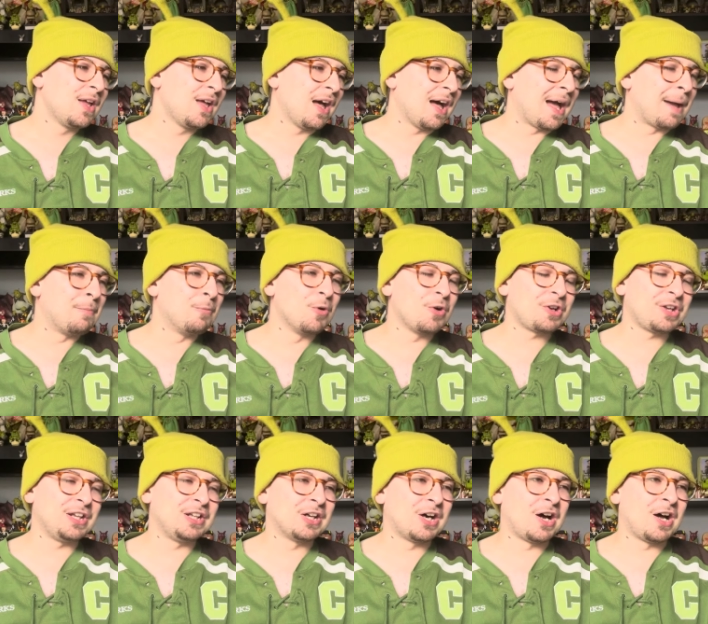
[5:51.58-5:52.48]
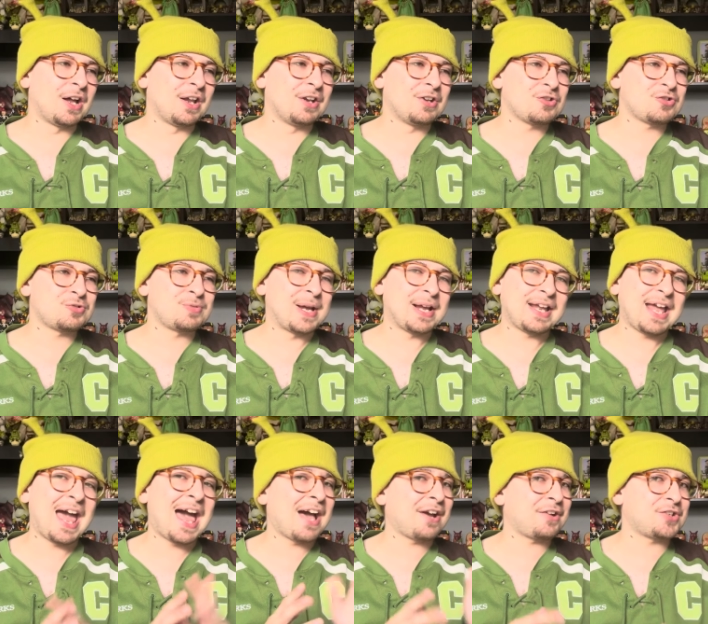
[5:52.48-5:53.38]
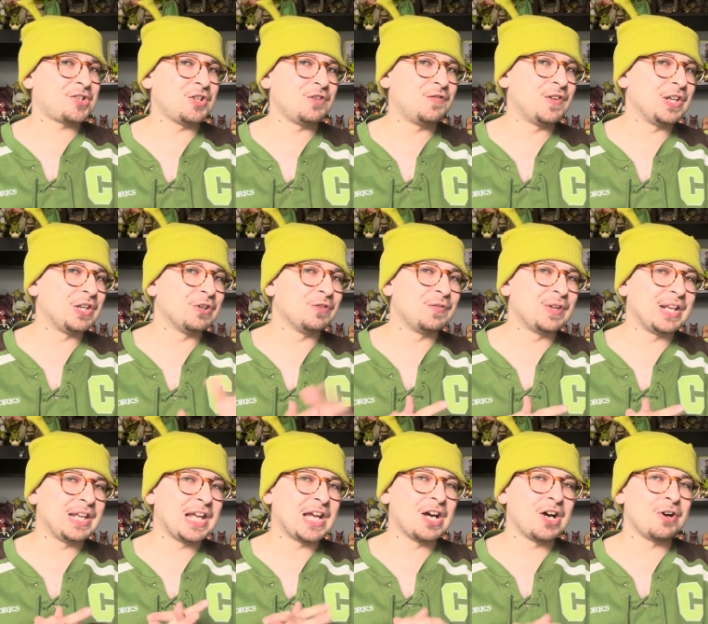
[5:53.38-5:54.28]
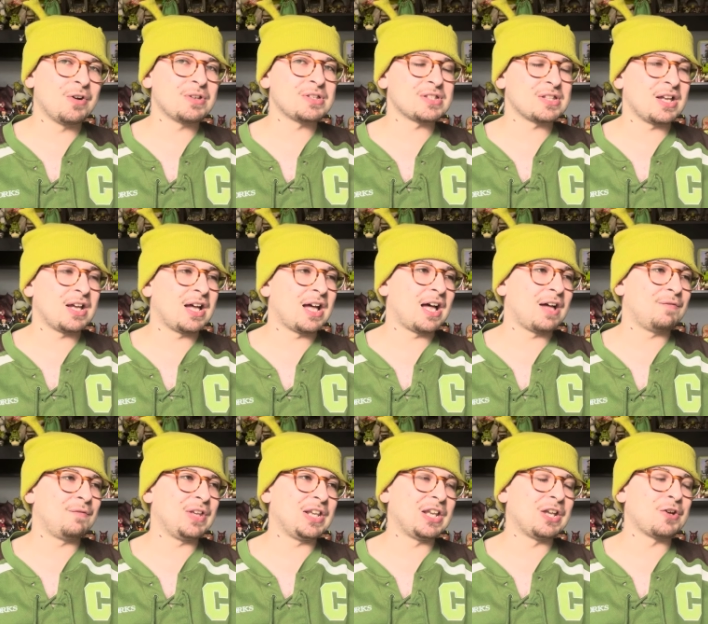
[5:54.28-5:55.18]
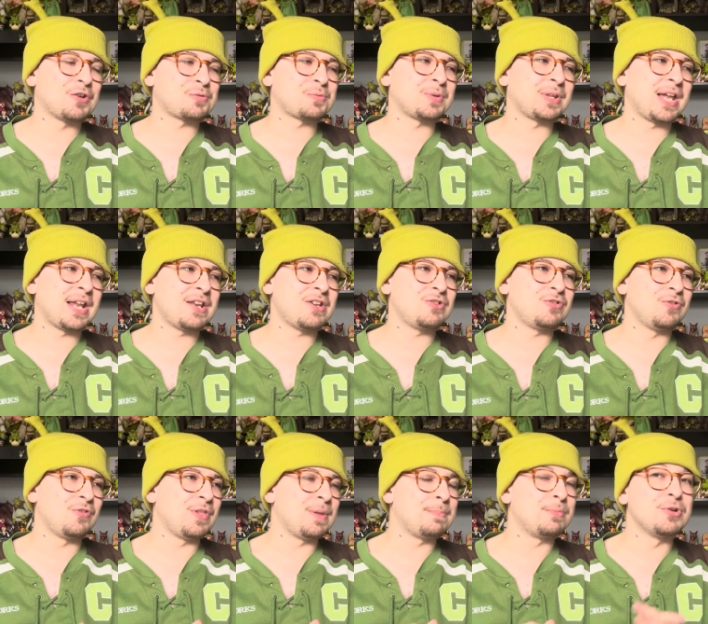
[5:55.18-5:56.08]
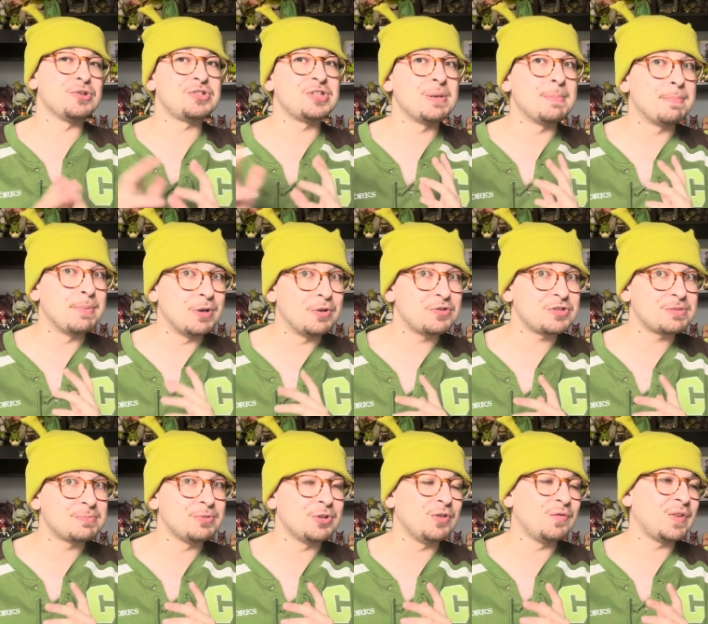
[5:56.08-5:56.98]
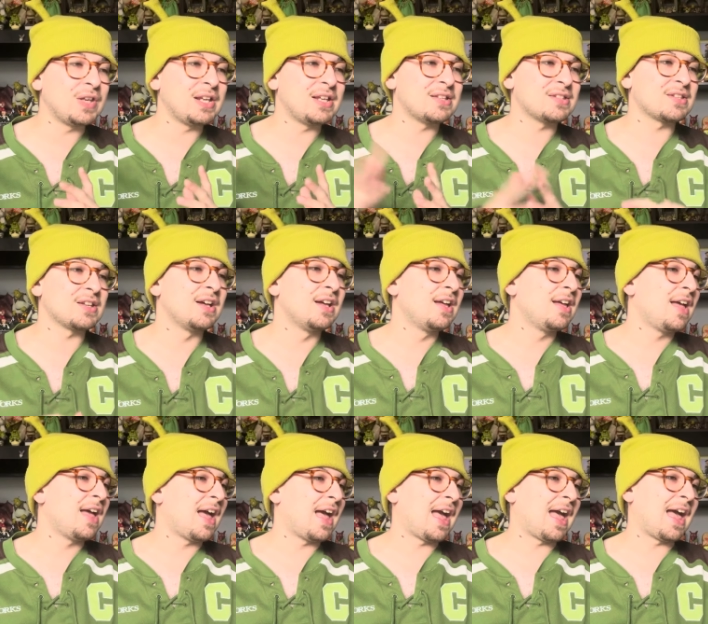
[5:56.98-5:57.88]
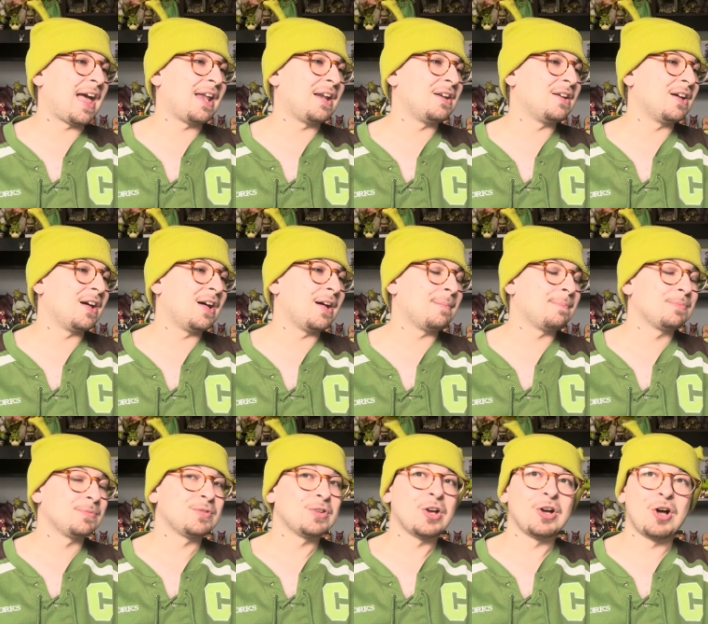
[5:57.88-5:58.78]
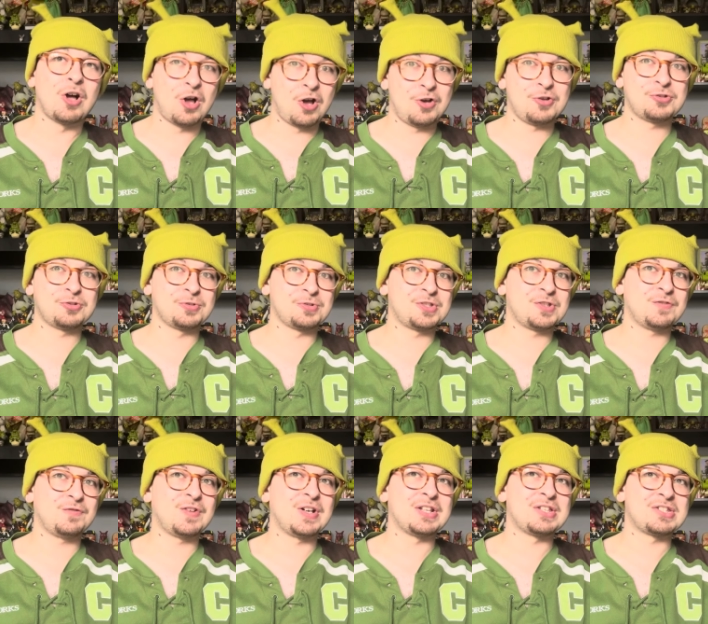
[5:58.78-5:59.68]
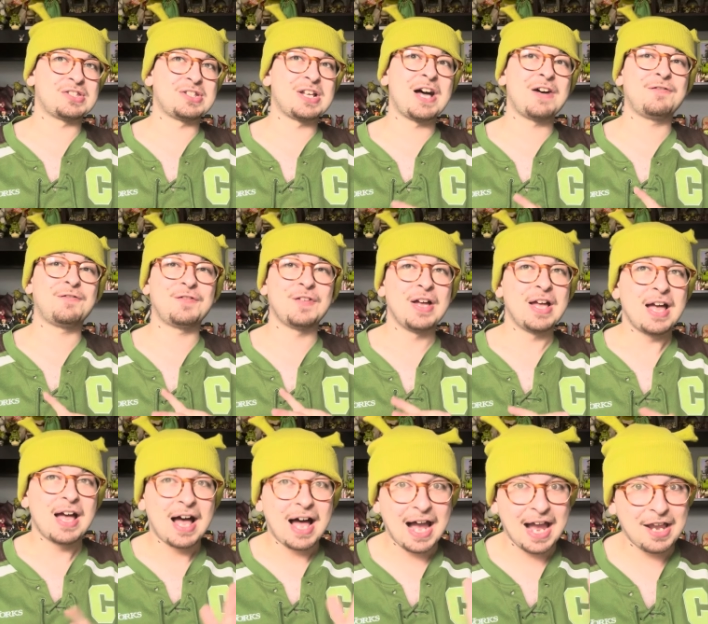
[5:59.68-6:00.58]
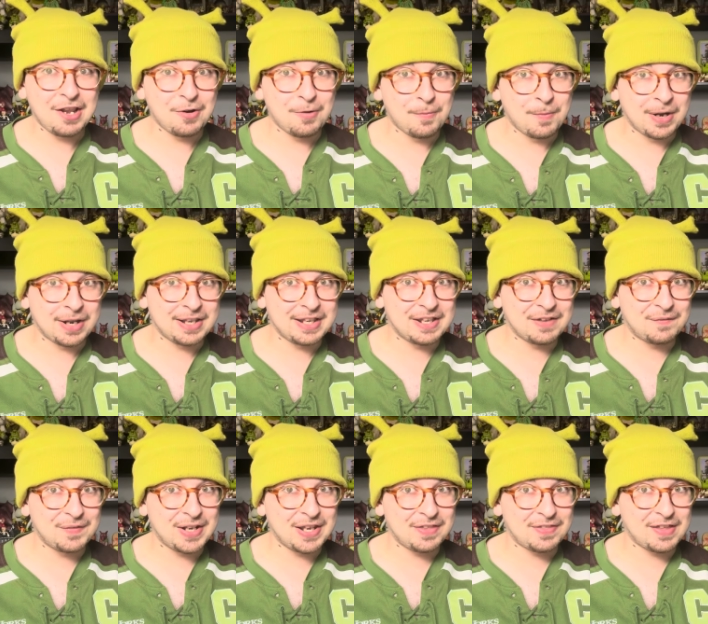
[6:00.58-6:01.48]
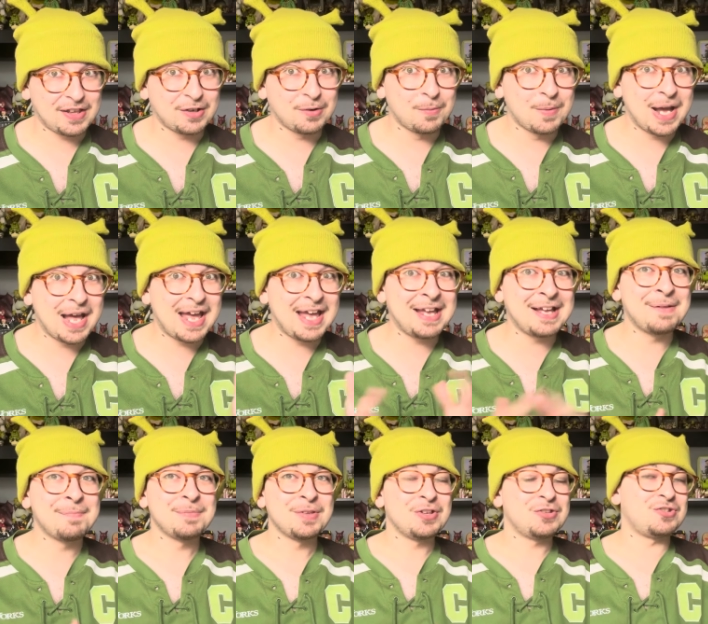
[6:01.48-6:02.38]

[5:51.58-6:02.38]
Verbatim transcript: I'm working on Shrek action figure videos, uh, videos related to the Puss in Boots movies, and uh, all sorts of fun stuff. I don't want to give anything away.